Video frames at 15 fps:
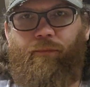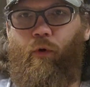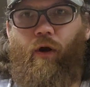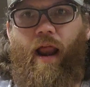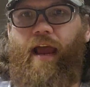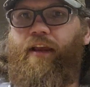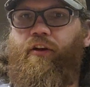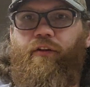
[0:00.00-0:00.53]

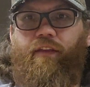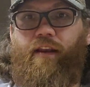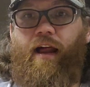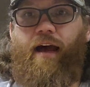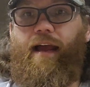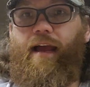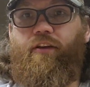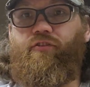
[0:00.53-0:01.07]
more accurate than
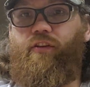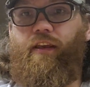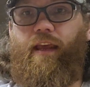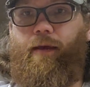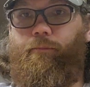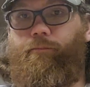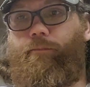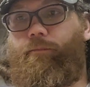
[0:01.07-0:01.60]
I actually
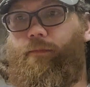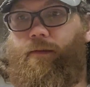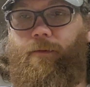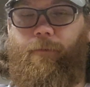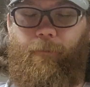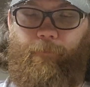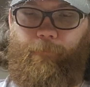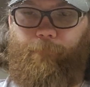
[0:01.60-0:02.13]
am.
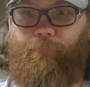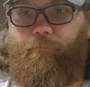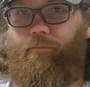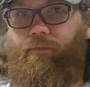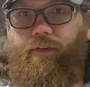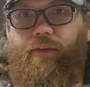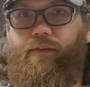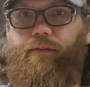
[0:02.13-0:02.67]

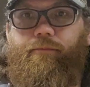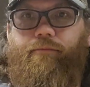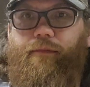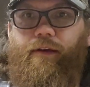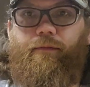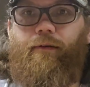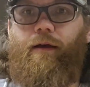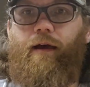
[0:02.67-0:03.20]
Just,
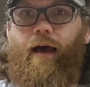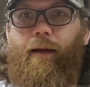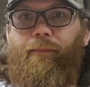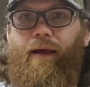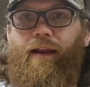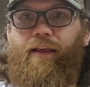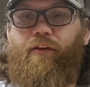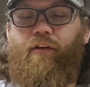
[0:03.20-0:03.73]
I'm
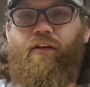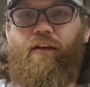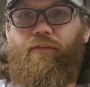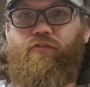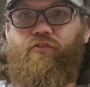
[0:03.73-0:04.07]
not a good enough